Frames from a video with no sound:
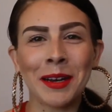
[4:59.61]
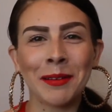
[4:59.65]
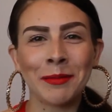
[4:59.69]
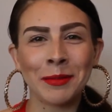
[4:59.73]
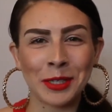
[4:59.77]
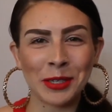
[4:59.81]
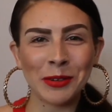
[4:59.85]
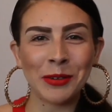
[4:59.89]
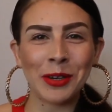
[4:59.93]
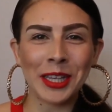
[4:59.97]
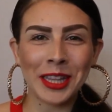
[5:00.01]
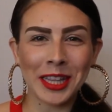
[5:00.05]

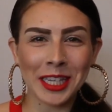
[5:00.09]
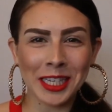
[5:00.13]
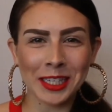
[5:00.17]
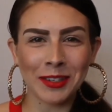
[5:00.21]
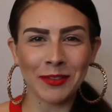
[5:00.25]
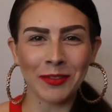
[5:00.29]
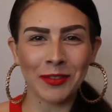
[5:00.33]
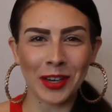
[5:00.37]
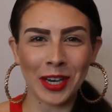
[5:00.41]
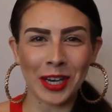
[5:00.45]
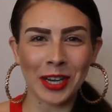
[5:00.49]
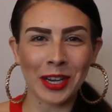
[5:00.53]
I'm doing
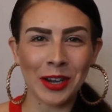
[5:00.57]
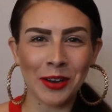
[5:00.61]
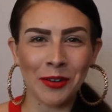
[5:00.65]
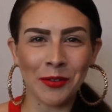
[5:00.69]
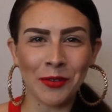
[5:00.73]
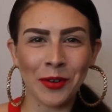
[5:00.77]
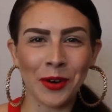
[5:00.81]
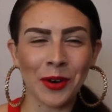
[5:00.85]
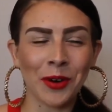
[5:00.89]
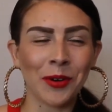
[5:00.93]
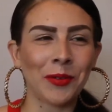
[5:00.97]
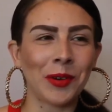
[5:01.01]
this video
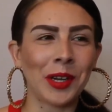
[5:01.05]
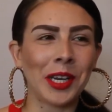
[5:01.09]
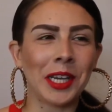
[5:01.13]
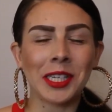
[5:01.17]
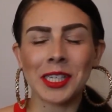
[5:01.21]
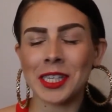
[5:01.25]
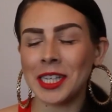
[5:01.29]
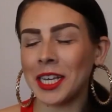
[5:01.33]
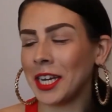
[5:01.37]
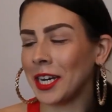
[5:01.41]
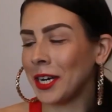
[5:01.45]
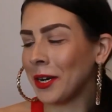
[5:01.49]
for a
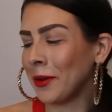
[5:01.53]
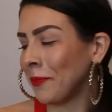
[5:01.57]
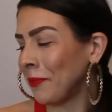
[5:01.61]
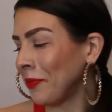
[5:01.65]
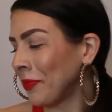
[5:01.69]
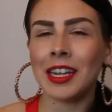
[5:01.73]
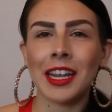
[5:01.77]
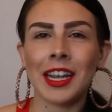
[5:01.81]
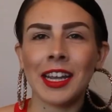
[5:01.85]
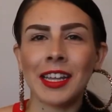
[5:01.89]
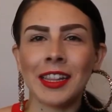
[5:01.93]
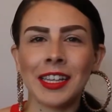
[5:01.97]
reason
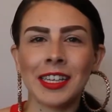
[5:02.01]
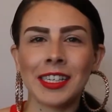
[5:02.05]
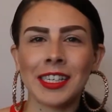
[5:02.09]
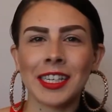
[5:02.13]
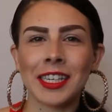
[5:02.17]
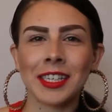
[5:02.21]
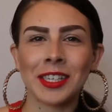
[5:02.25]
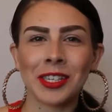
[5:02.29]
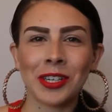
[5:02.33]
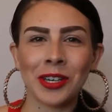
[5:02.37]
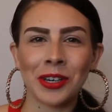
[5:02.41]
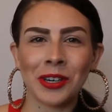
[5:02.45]
and
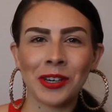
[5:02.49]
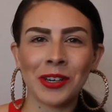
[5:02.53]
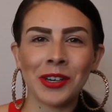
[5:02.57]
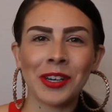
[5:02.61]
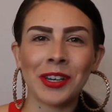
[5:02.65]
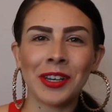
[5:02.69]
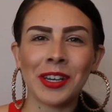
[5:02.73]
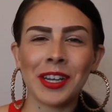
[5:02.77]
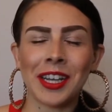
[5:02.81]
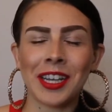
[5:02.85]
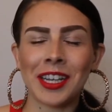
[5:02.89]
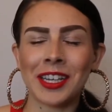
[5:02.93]
this has
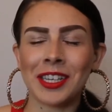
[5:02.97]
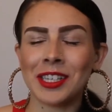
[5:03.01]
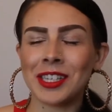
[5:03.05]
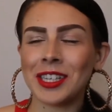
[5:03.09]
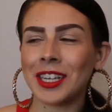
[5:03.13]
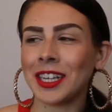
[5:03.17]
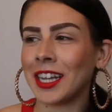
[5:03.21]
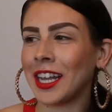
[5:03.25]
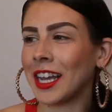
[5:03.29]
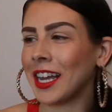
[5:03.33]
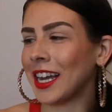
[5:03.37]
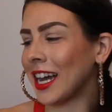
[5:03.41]
turned
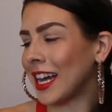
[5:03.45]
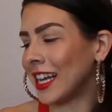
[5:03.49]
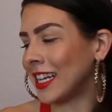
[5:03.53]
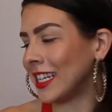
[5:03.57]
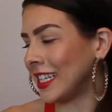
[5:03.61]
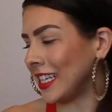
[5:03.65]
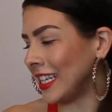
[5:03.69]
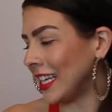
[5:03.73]
into like a